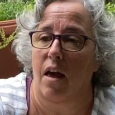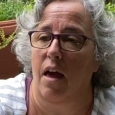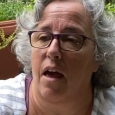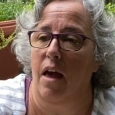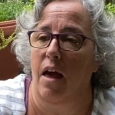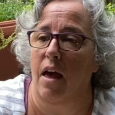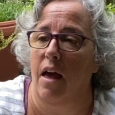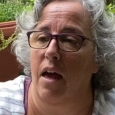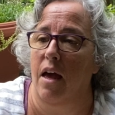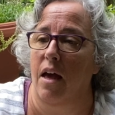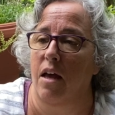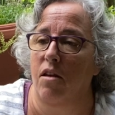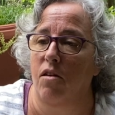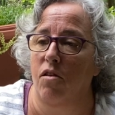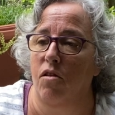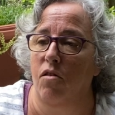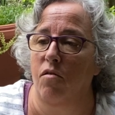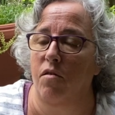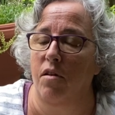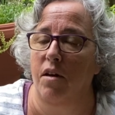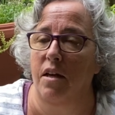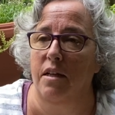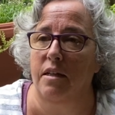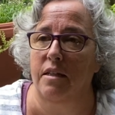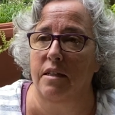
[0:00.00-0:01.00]
And you
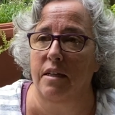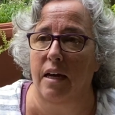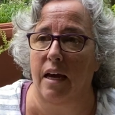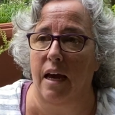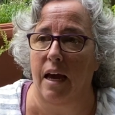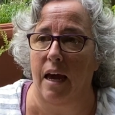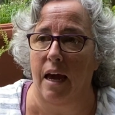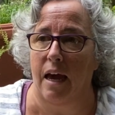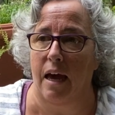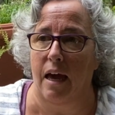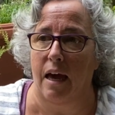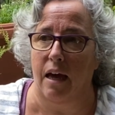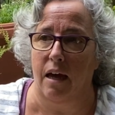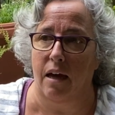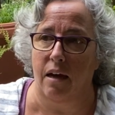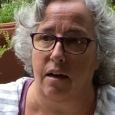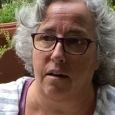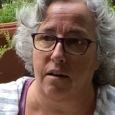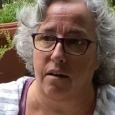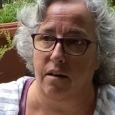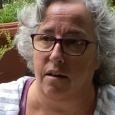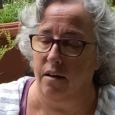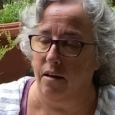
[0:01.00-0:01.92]
need to add,